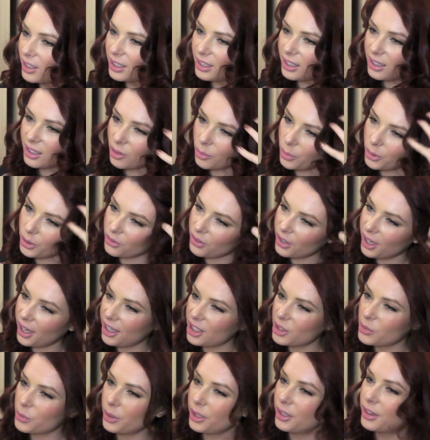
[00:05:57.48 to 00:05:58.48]
little bit of
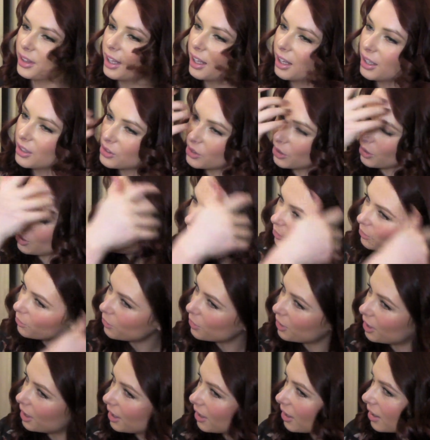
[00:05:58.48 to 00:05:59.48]
hairspray in there, so
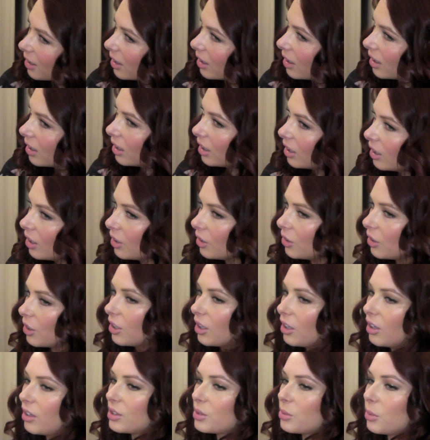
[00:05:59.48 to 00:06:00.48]
hopefully the
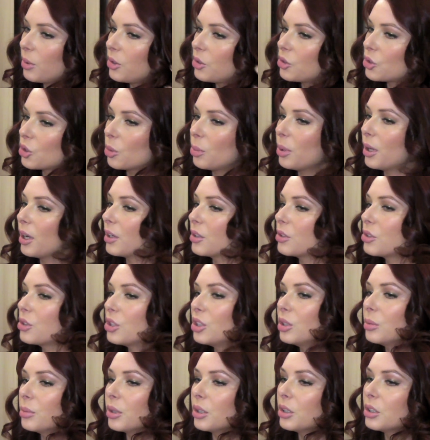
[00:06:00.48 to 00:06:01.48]
curls won't drop out
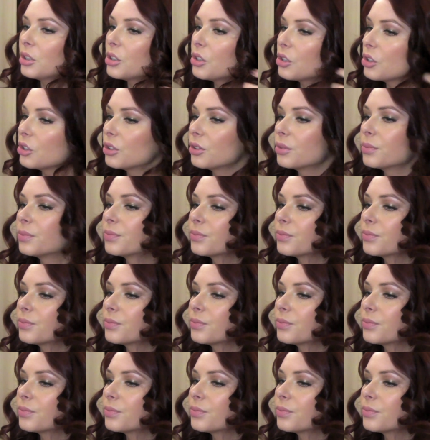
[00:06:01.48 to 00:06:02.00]
too much.